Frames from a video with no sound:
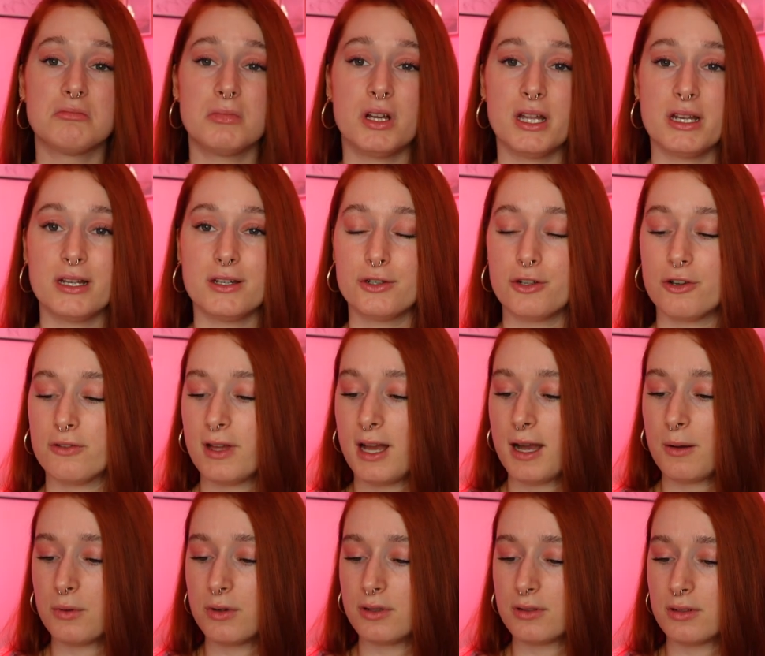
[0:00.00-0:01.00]
I didn't know
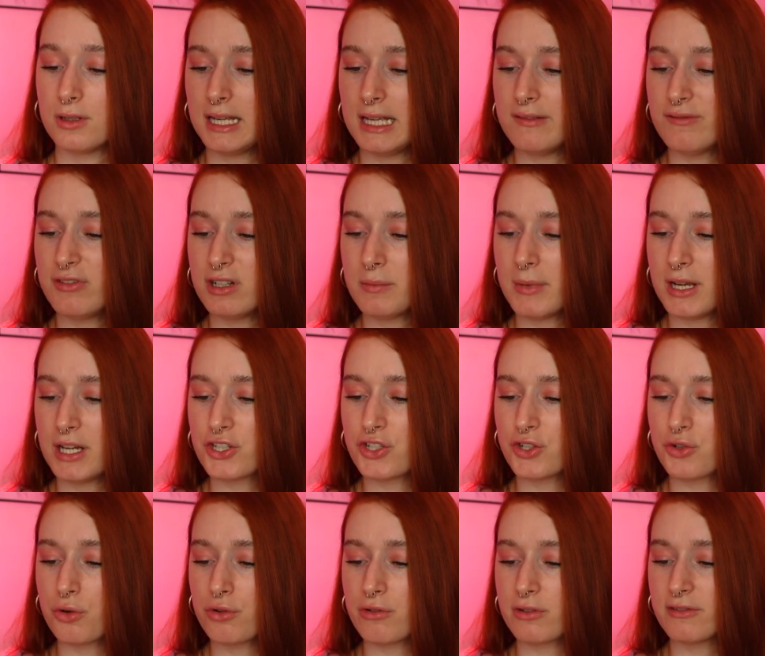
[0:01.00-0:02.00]
that one.
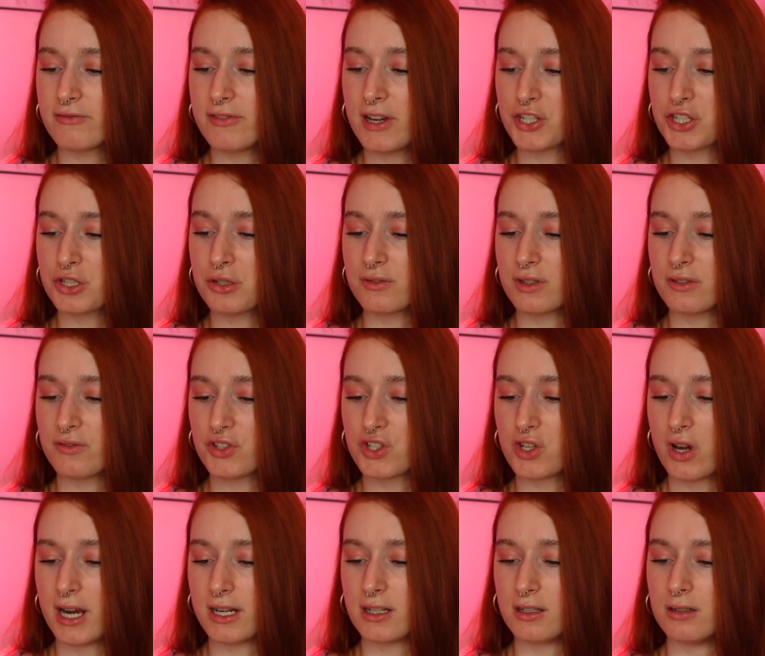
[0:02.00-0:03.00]
Inflammation or infection of the
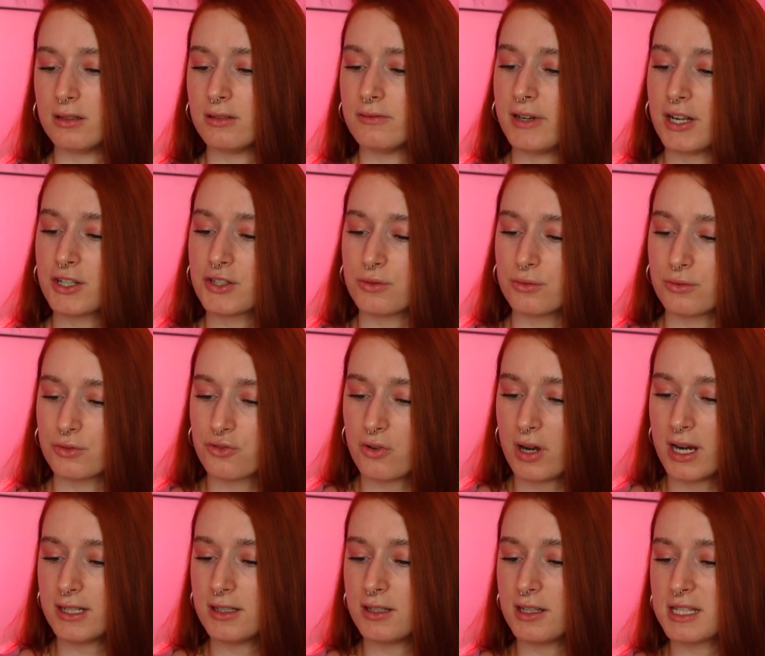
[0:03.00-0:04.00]
vagina, vaginal
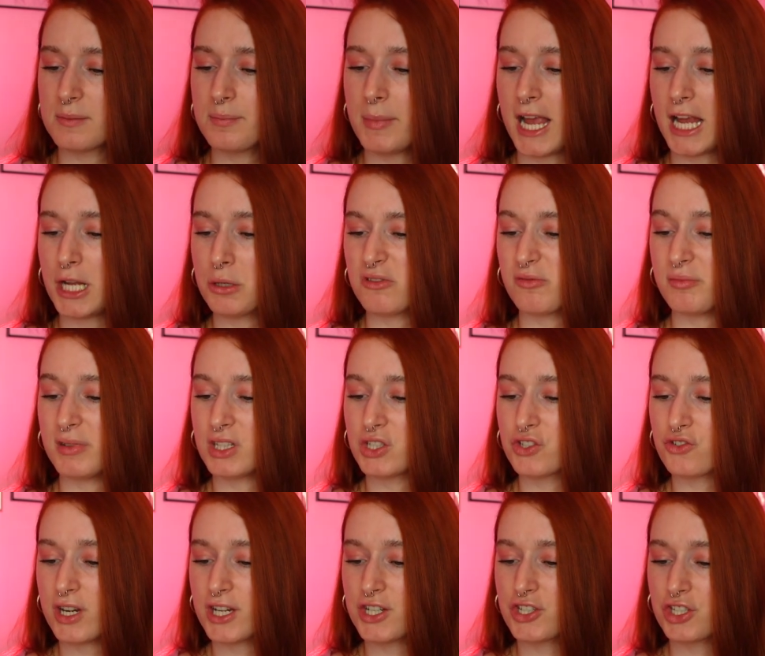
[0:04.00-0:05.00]
dryness, pain with
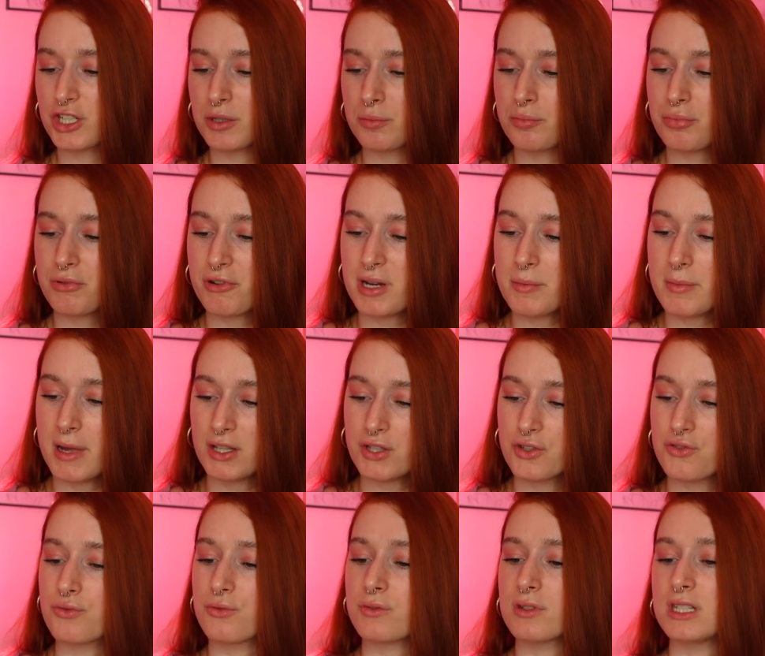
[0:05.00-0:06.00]
menstruation,
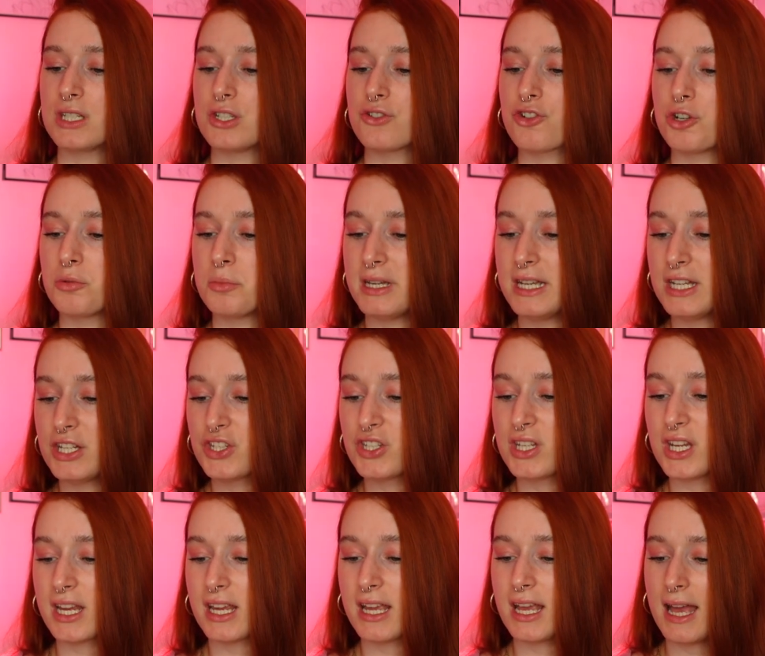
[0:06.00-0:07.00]
premenstrual syndrome,
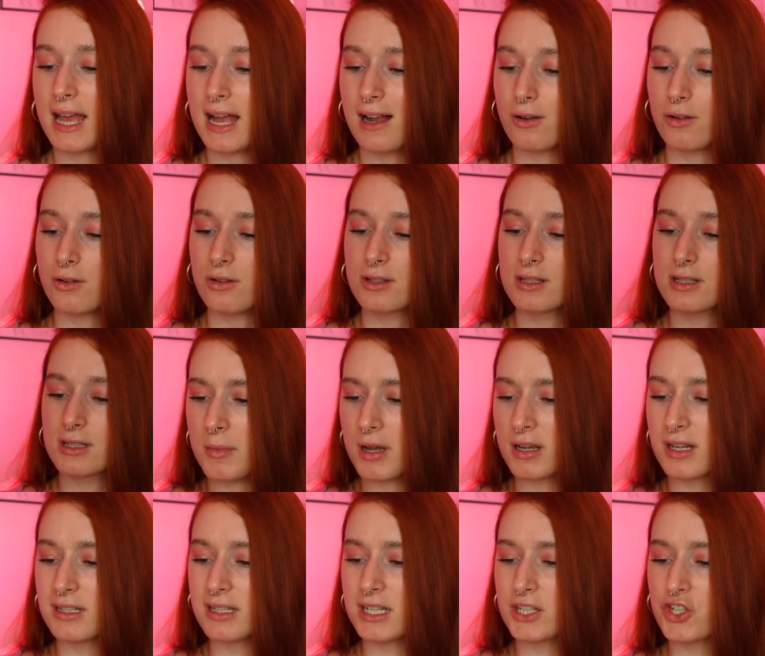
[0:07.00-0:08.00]
itching, hair loss, a
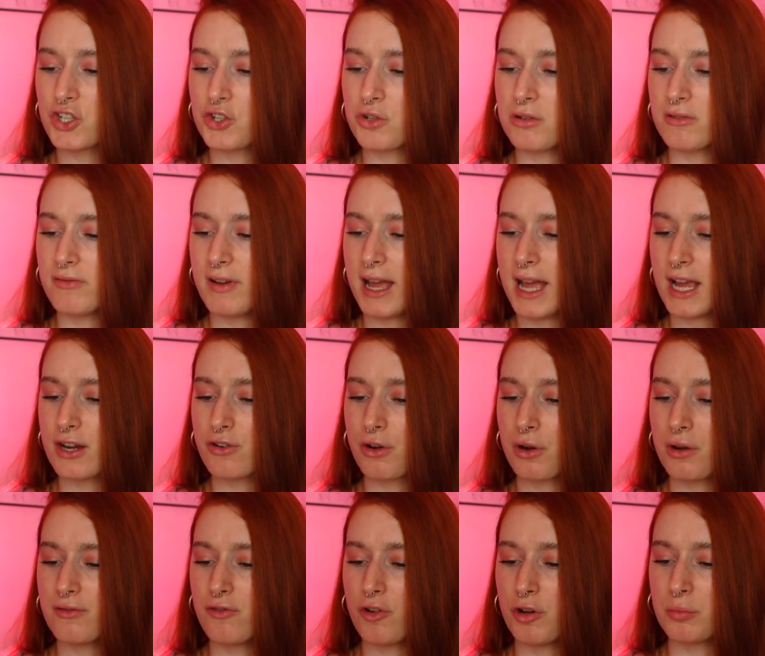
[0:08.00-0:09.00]
condition of hair
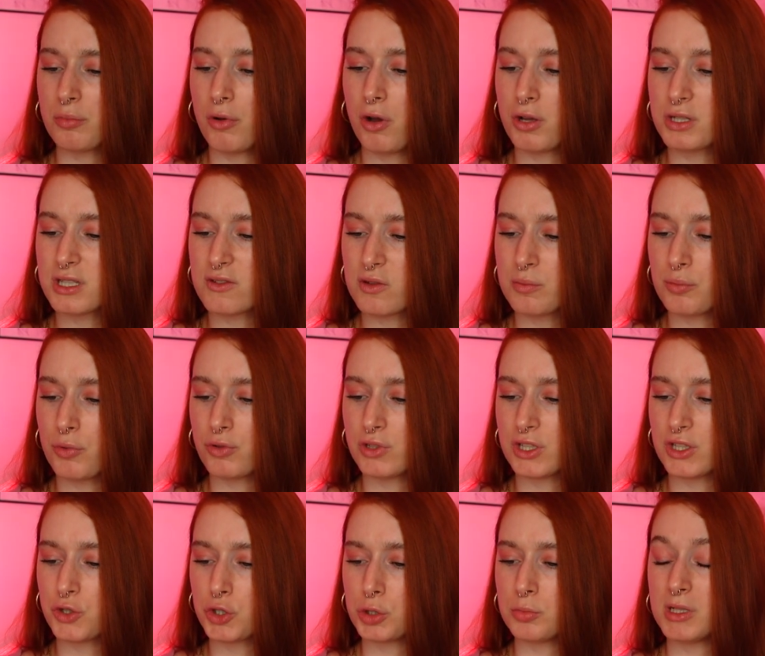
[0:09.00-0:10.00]
growth on parts of the
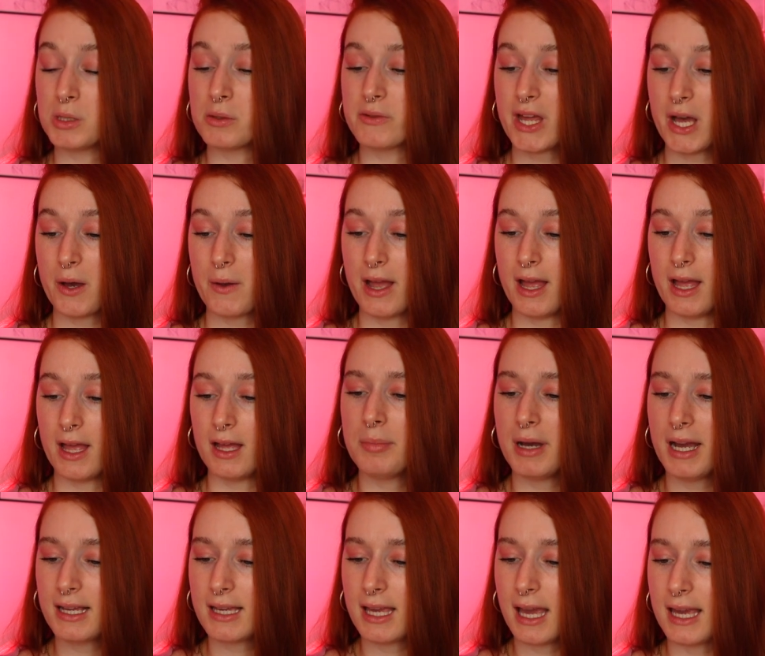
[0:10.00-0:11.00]
body normally without hair,
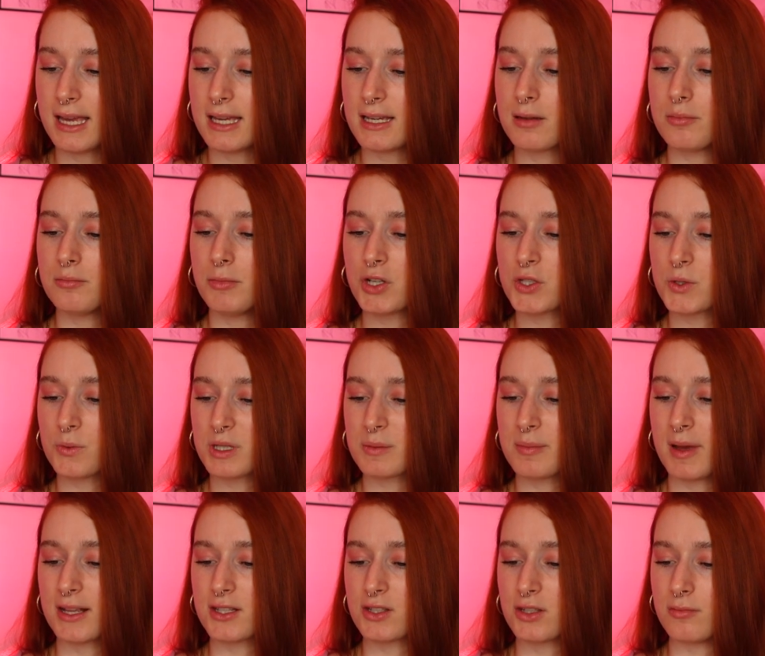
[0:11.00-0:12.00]
backache, muscle
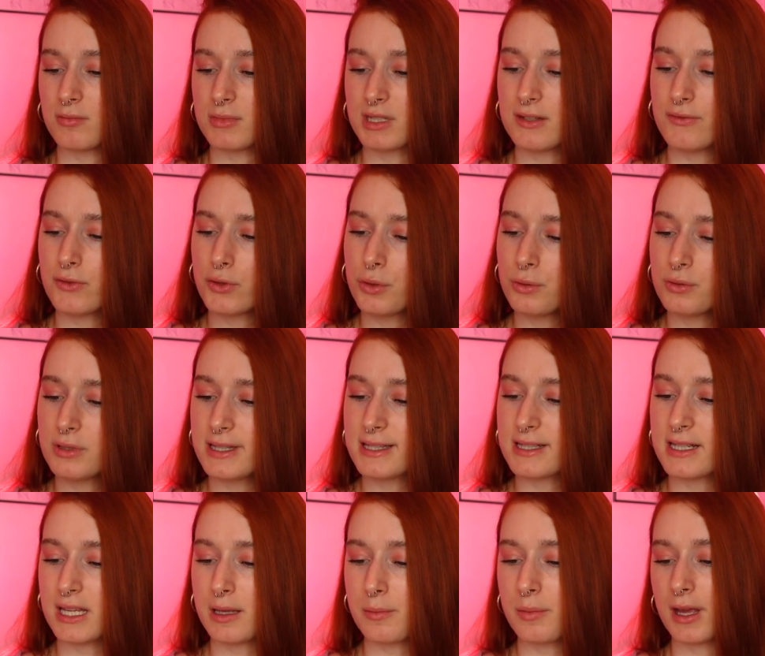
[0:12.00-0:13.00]
spasm, difficulty
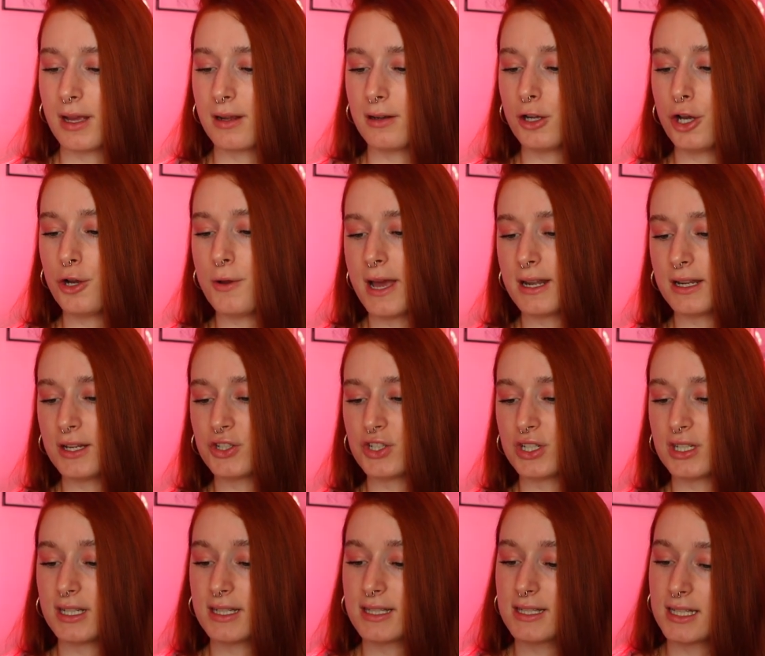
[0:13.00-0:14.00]
sleeping, low
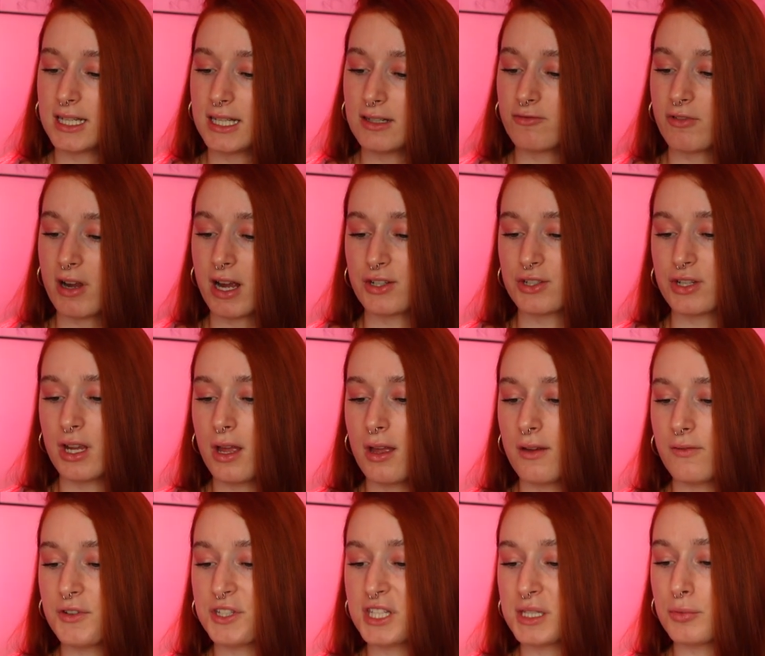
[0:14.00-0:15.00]
energy, a skin rash,
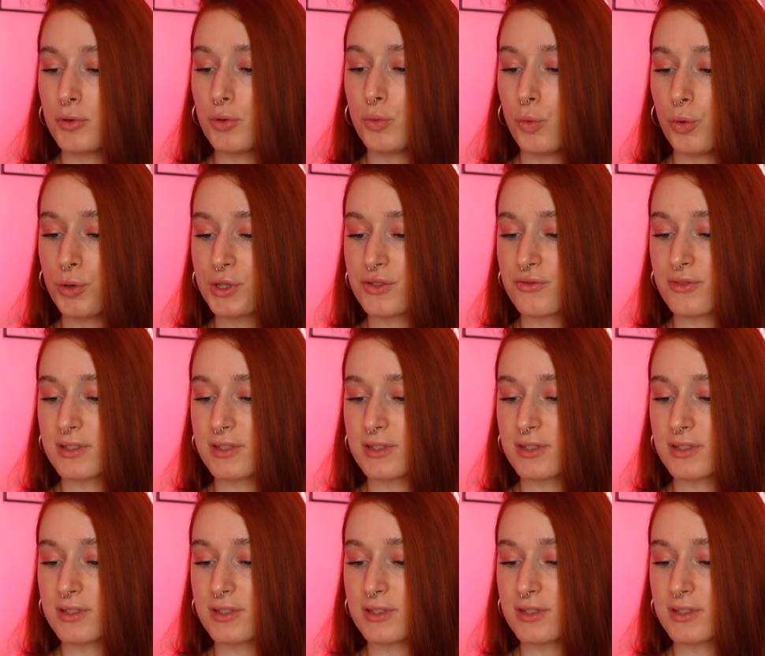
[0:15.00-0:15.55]
visible water